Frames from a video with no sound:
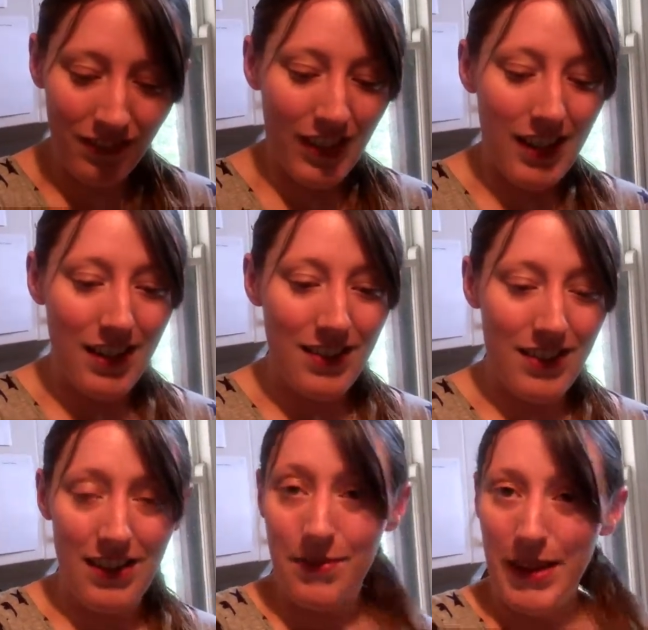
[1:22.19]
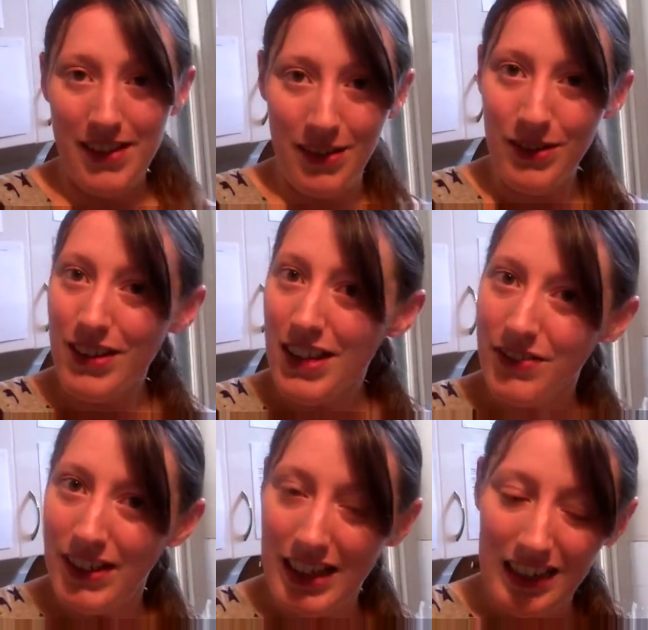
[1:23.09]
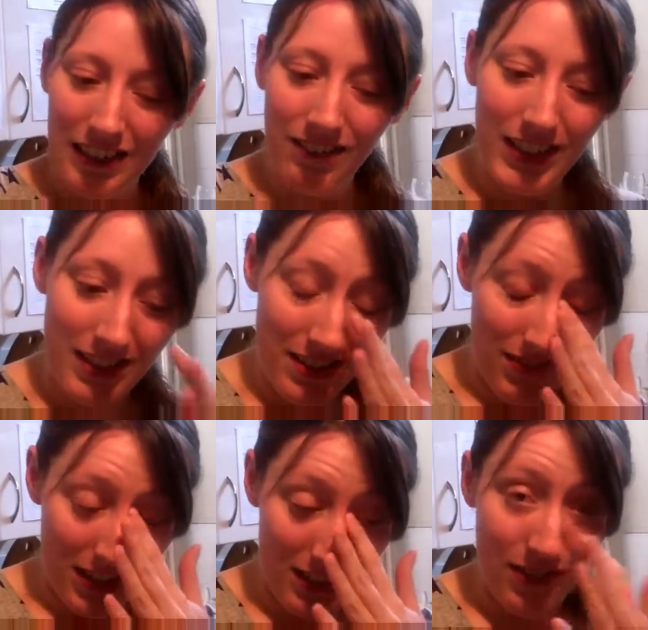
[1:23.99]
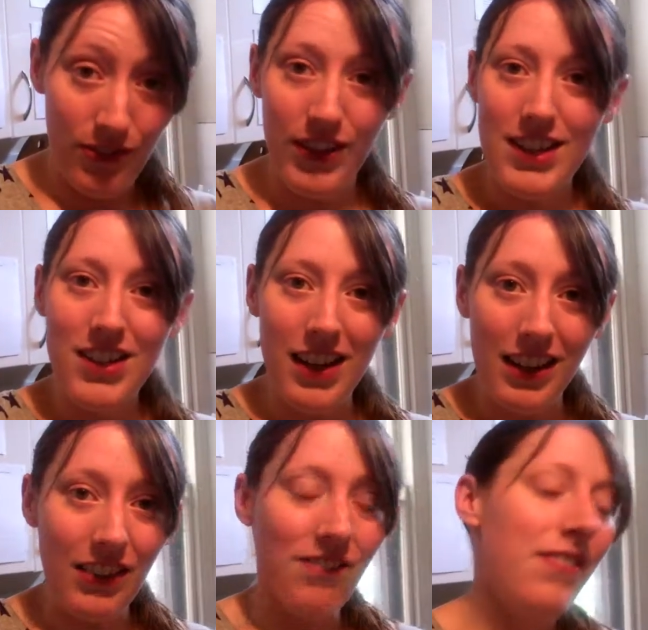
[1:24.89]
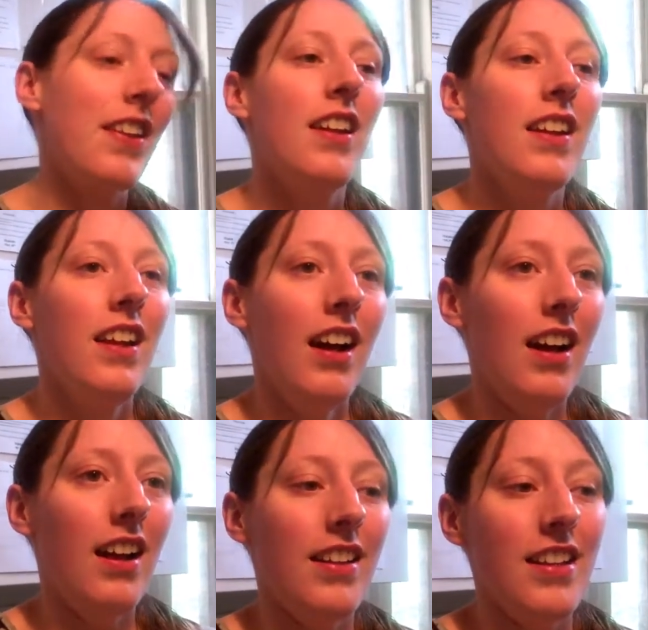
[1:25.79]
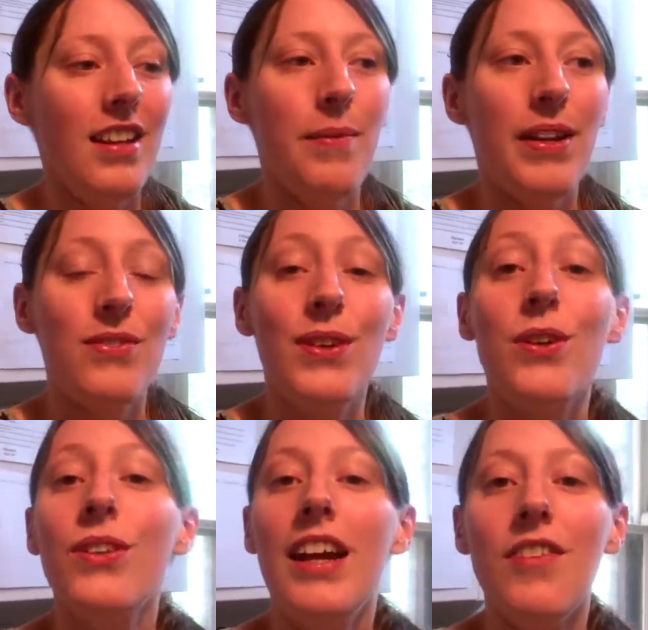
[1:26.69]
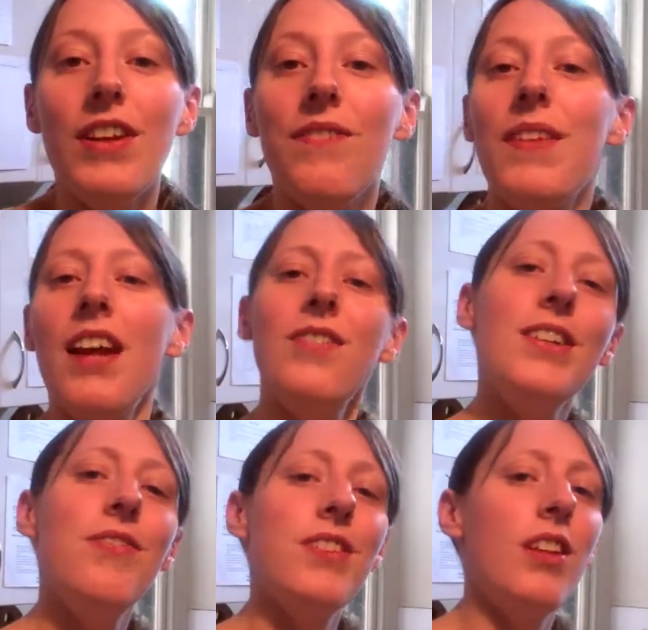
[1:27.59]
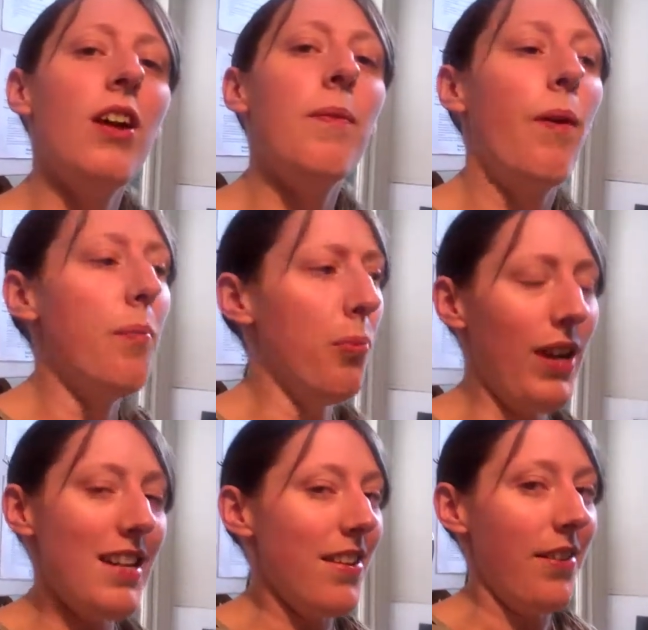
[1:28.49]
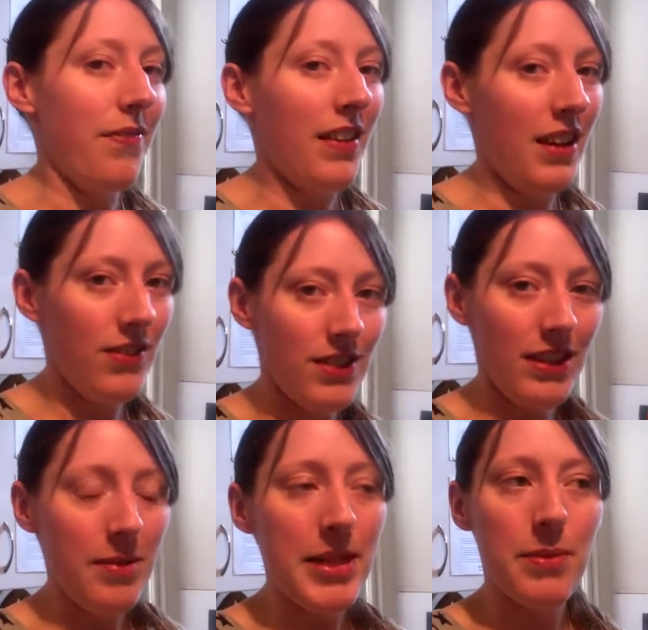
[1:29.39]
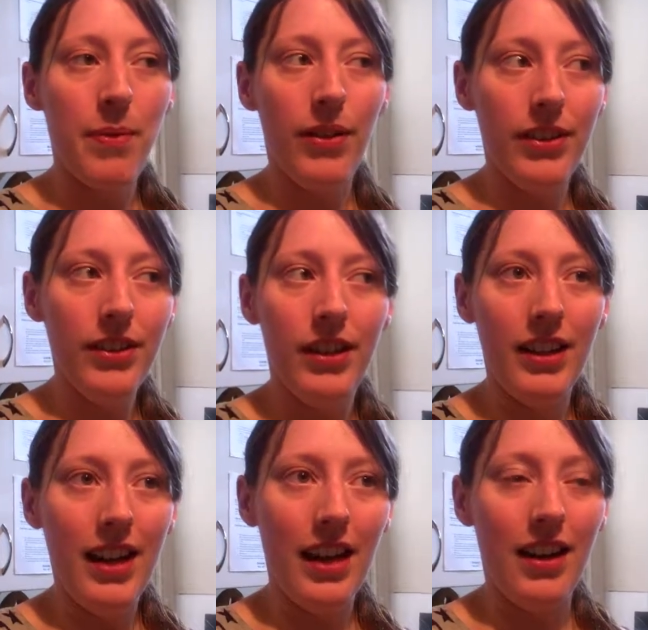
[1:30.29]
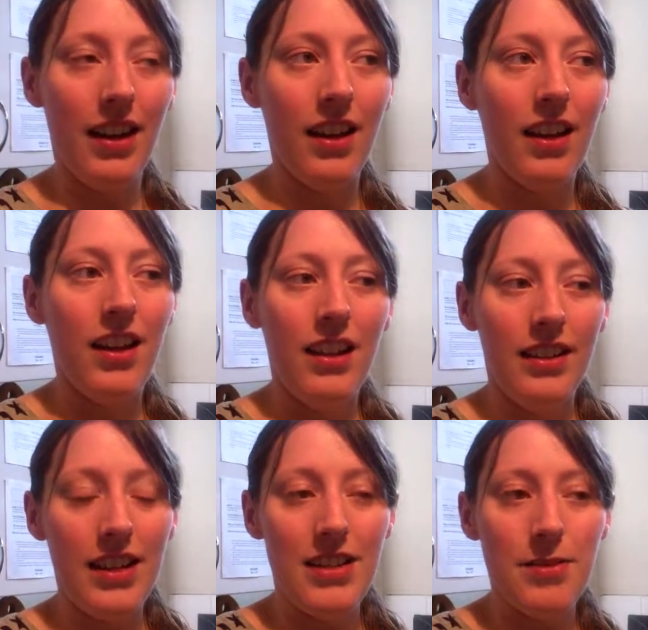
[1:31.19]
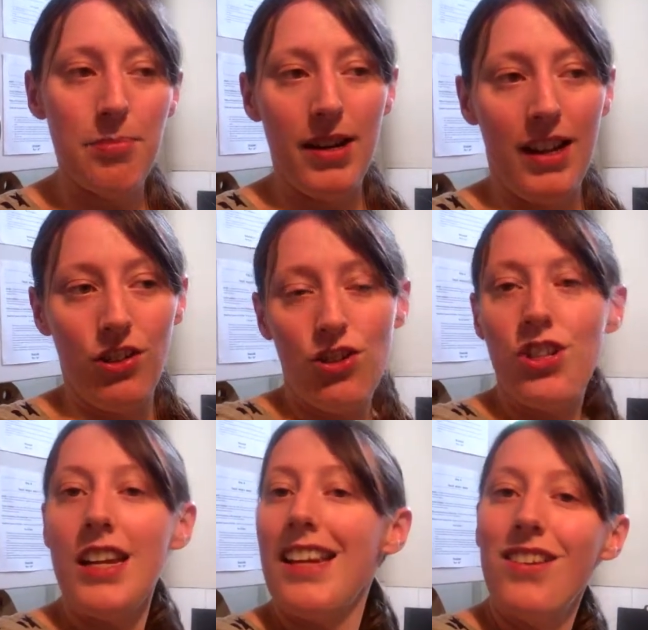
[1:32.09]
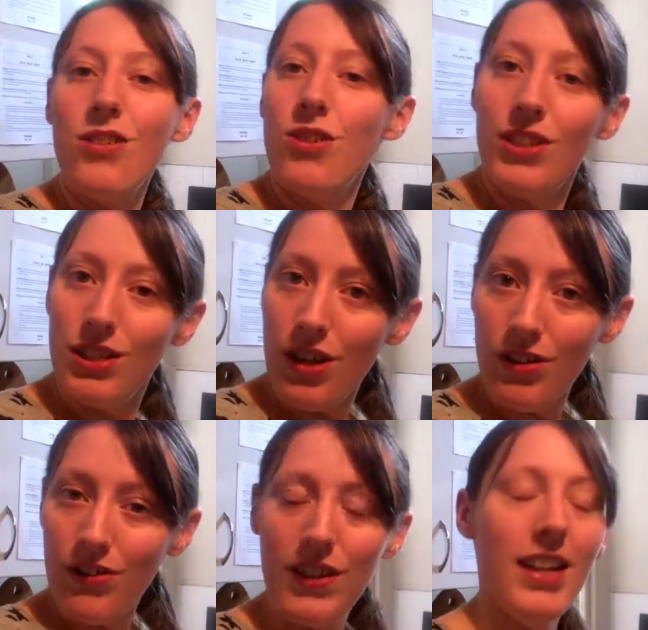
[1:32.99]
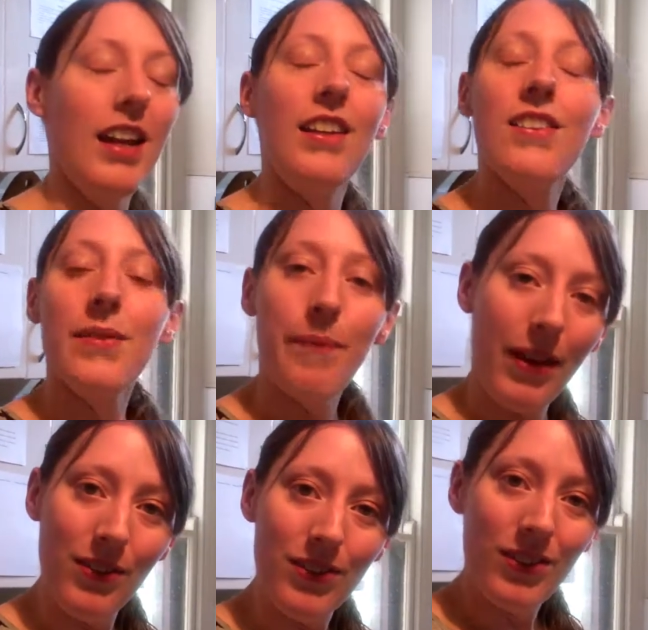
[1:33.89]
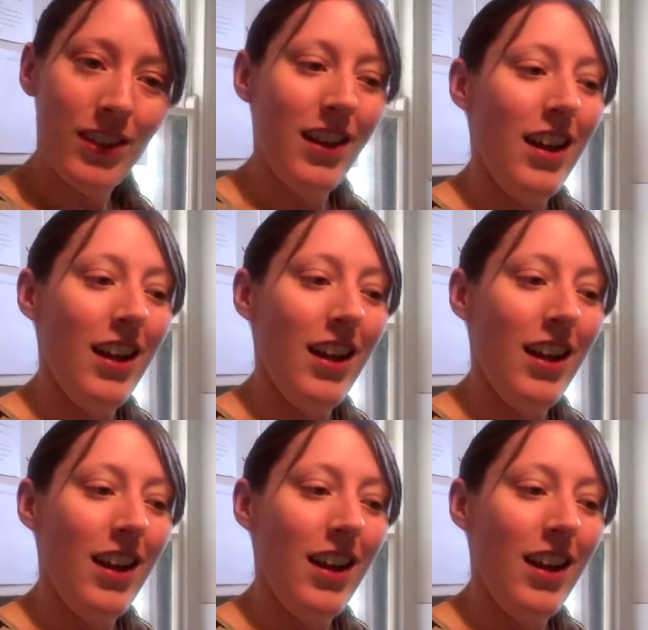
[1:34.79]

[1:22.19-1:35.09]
And this makes it good that we named them, because then we could differentiate them. The other mouse we called Henry. Henry was a lot more brazen. He was a little bit smaller. He had a nice brown sheen to his coat, very handsome mouse.